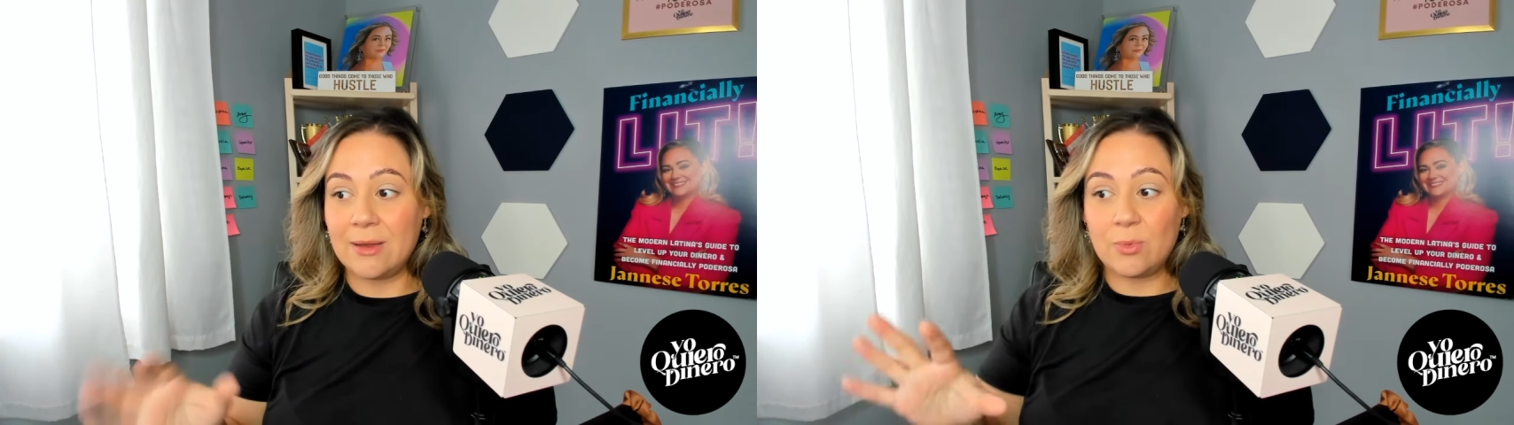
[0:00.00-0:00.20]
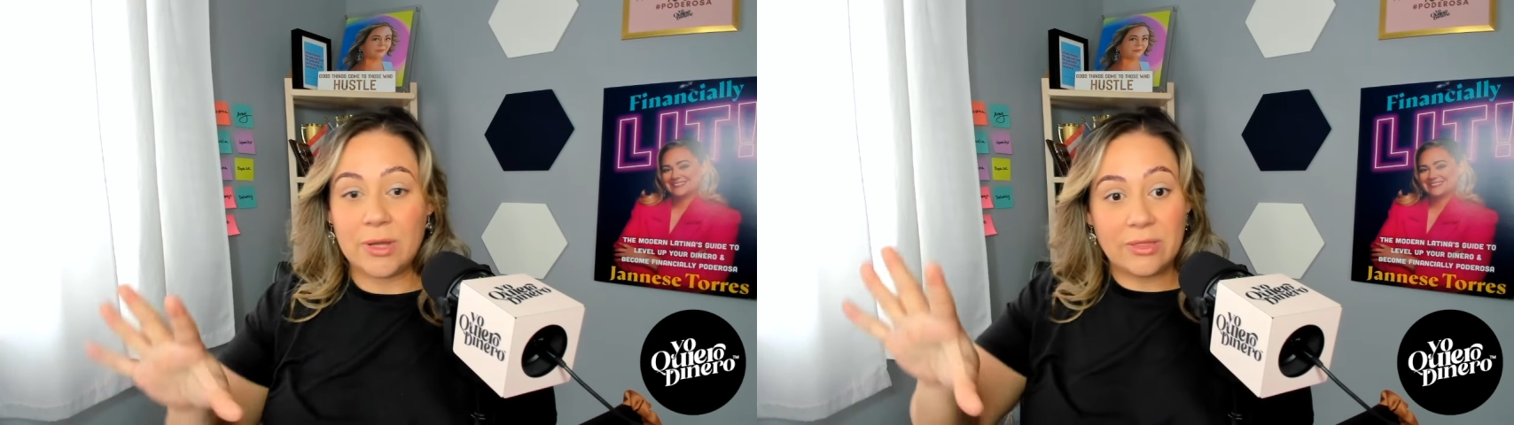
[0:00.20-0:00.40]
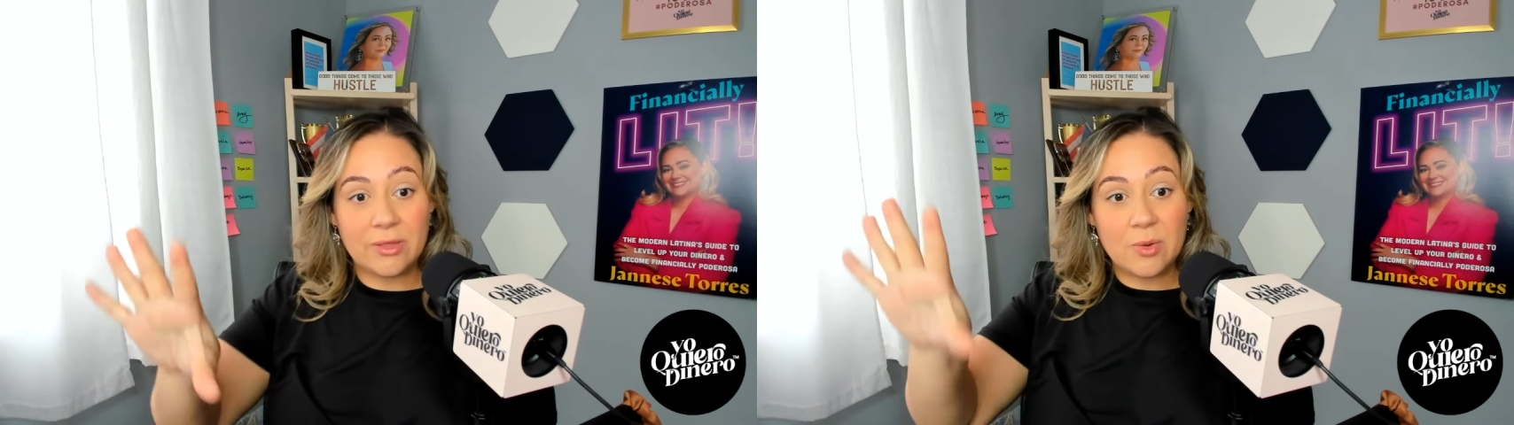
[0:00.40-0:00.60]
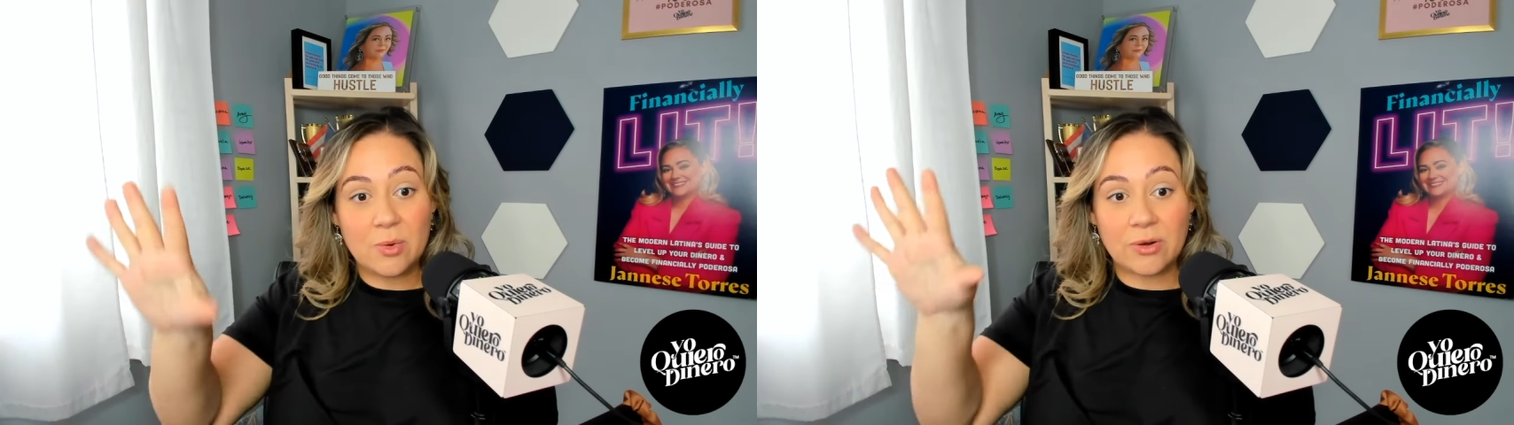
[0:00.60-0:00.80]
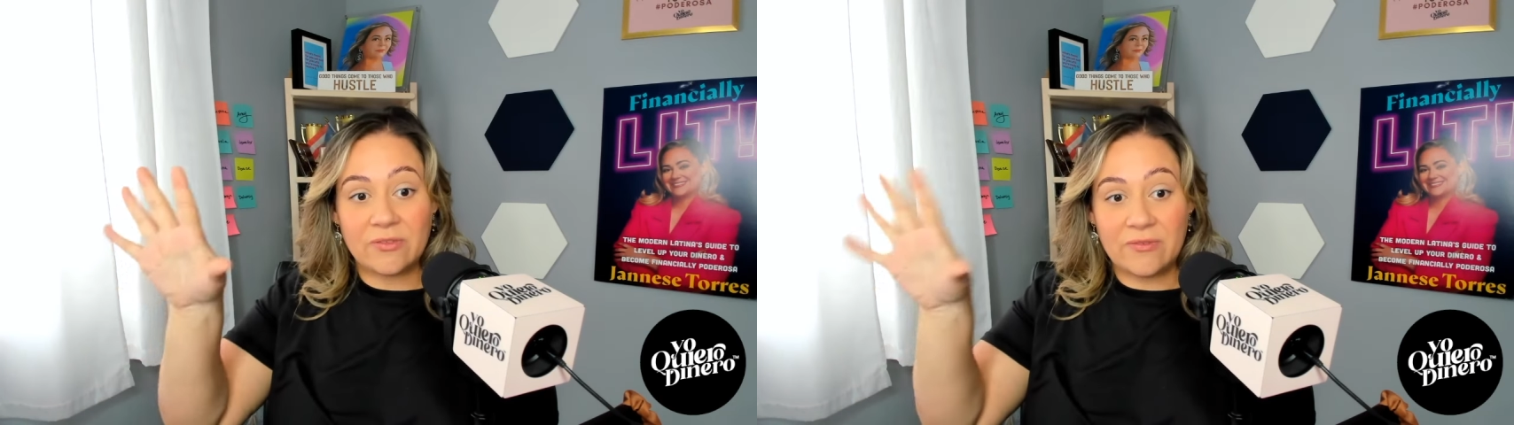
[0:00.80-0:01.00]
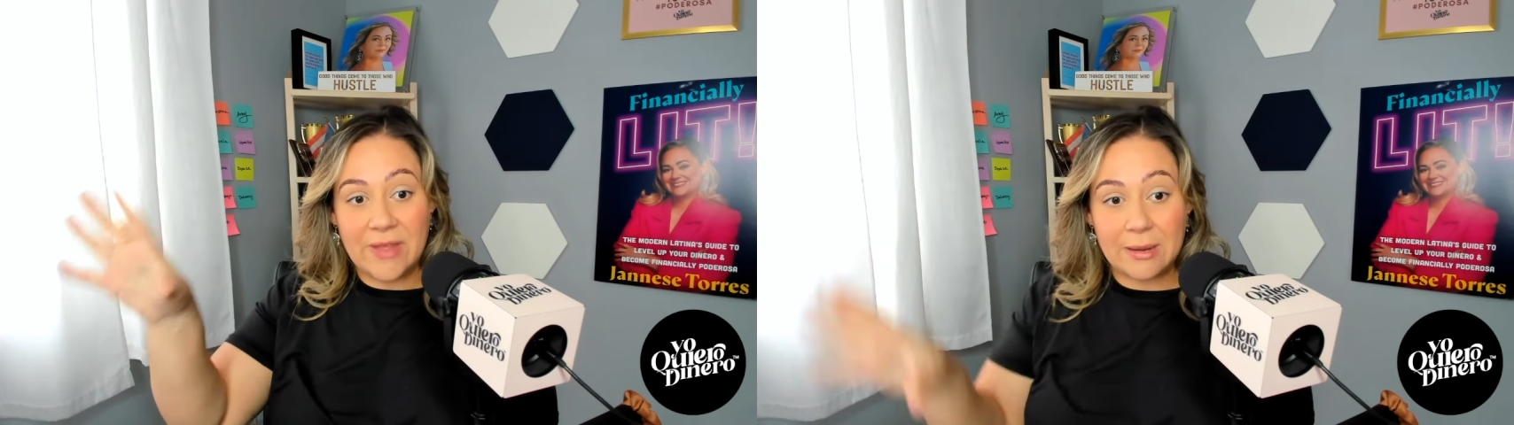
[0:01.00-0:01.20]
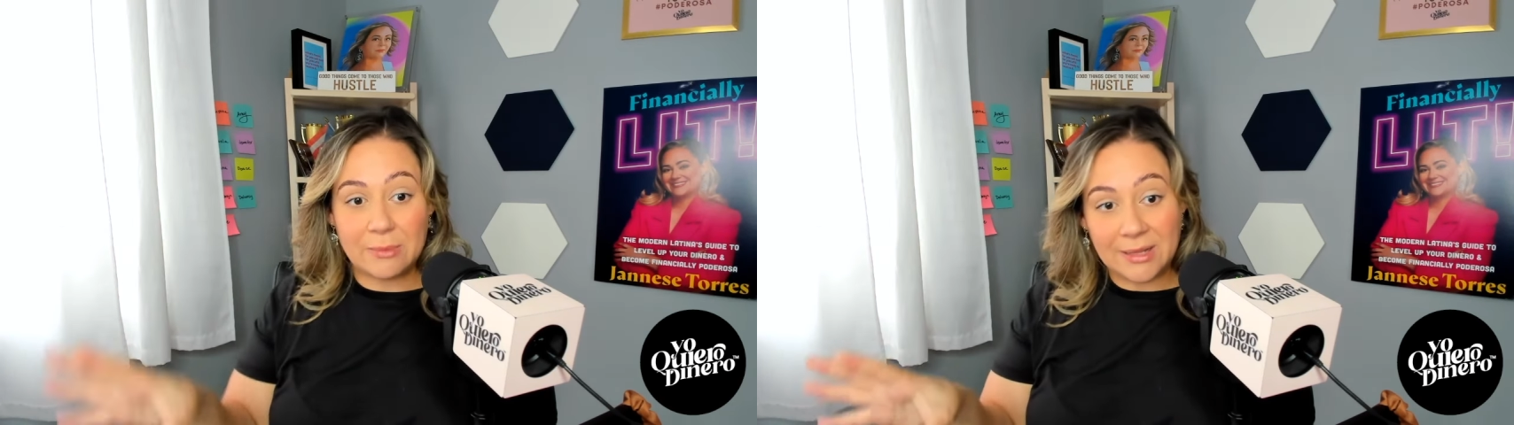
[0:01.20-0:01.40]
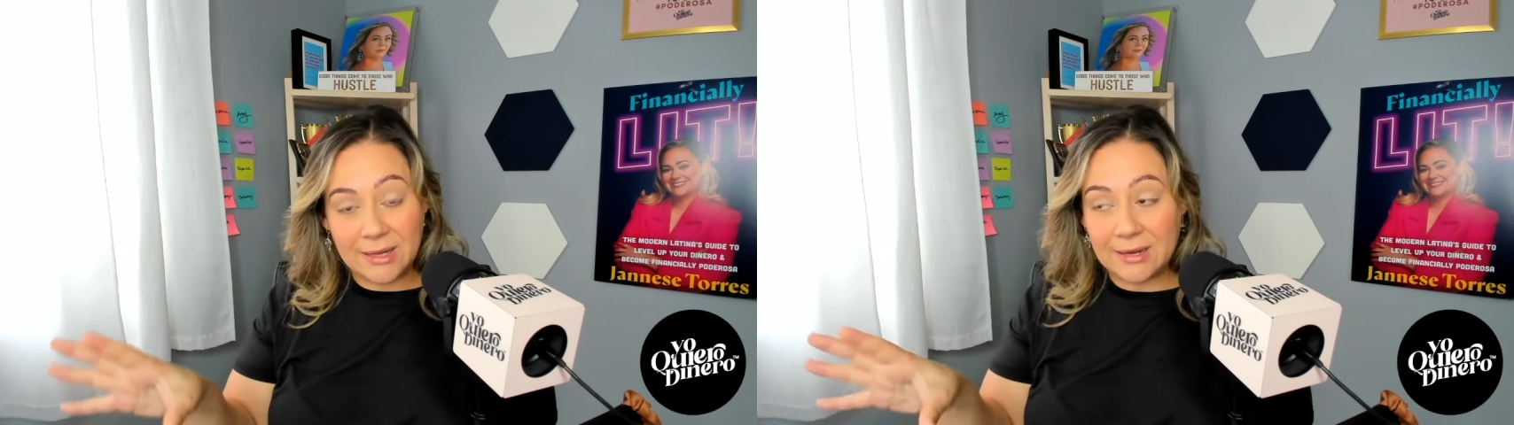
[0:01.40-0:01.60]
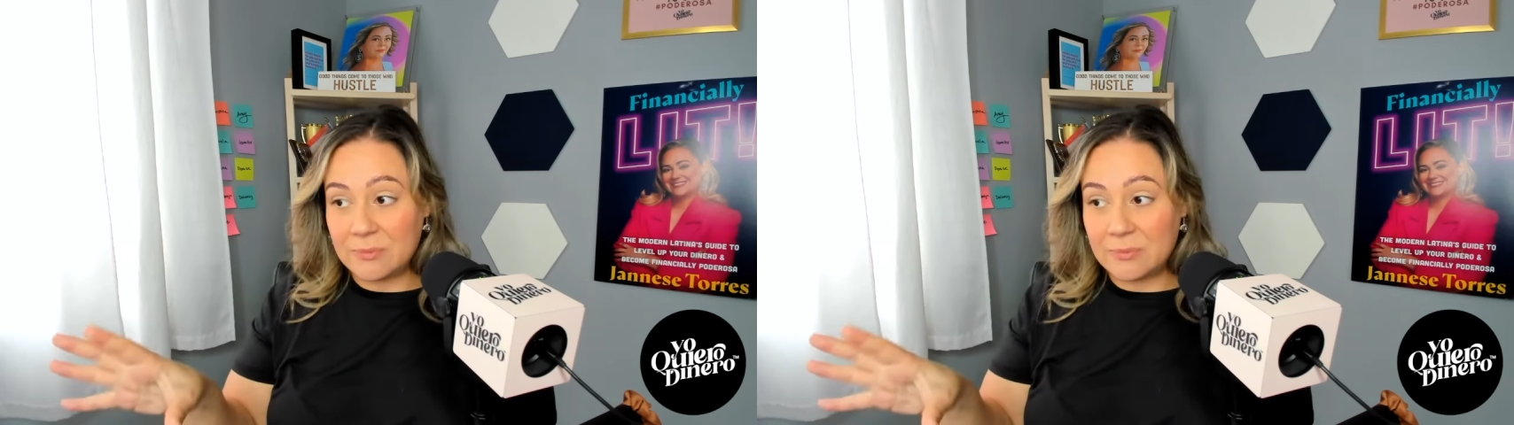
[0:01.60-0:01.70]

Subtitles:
with your family